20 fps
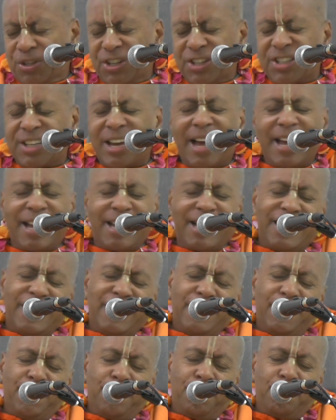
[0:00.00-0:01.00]

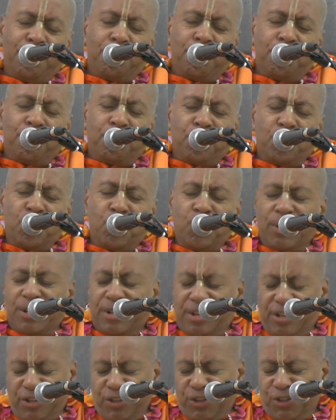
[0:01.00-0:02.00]
society, we're
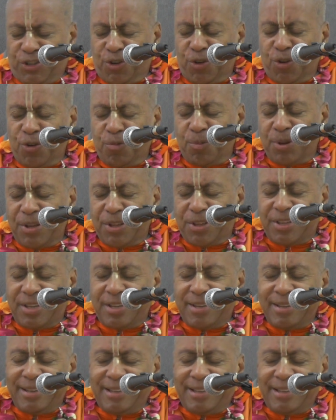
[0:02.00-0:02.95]
concerned with